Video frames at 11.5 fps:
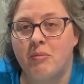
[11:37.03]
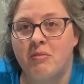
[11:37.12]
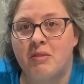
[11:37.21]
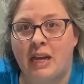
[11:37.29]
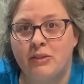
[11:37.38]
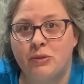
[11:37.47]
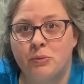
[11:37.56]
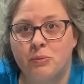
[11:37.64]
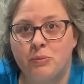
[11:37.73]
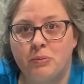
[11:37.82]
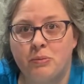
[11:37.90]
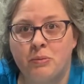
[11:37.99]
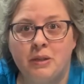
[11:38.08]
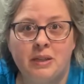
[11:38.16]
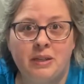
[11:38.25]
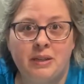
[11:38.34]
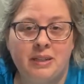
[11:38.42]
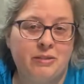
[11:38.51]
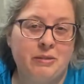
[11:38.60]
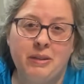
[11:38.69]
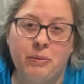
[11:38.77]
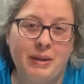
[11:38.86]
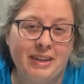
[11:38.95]
it's
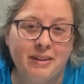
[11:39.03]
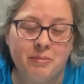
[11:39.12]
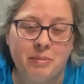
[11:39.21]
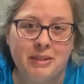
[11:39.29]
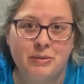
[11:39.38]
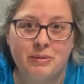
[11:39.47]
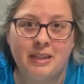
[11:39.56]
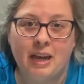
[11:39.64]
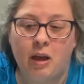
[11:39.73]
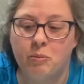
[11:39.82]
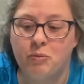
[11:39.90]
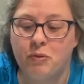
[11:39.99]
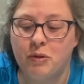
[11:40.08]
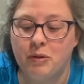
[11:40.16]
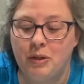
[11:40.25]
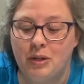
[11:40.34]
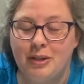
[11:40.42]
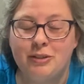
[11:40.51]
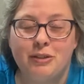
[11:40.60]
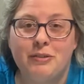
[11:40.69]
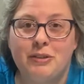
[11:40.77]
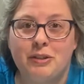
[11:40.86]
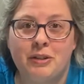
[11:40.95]
really weird, but it's really helpful. So
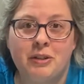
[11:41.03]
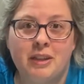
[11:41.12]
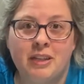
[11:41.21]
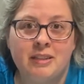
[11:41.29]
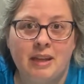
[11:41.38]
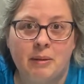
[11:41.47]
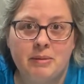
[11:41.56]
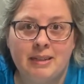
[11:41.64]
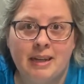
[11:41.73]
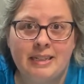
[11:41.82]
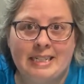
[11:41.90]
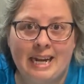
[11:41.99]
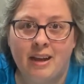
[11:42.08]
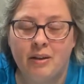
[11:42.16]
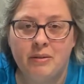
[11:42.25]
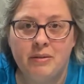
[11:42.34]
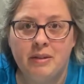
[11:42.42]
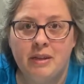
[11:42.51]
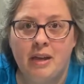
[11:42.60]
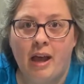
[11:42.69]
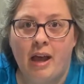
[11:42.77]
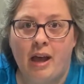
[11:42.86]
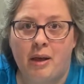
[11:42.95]
if you turn things upside down
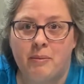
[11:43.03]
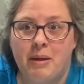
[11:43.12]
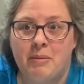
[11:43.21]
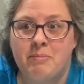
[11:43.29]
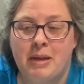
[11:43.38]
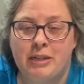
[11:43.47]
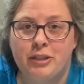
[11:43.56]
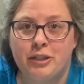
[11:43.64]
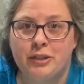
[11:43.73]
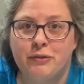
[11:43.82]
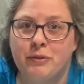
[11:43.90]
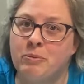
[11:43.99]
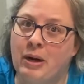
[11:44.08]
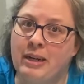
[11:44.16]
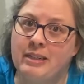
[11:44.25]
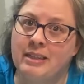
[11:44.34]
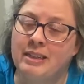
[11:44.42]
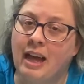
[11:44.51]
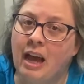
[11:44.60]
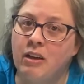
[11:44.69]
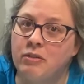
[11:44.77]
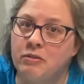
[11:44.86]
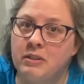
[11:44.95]
and measure from right to
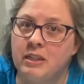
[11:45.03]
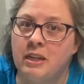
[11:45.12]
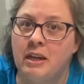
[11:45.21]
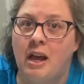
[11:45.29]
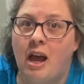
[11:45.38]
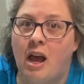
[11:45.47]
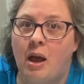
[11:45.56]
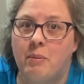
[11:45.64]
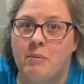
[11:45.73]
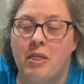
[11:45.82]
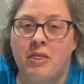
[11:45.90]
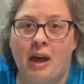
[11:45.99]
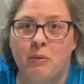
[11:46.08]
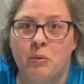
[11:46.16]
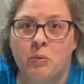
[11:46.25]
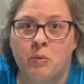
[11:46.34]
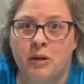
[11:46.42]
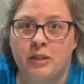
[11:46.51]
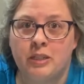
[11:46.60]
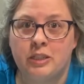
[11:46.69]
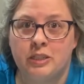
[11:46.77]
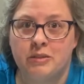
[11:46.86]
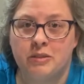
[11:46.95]
left, that will work
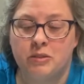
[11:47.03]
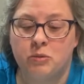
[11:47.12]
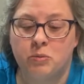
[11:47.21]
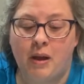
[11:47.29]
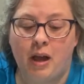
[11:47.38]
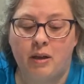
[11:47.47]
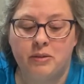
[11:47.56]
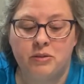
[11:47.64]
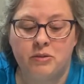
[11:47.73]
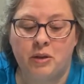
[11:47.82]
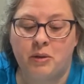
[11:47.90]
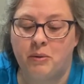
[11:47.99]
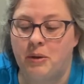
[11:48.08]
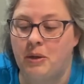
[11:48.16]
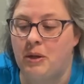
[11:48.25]
just as well. So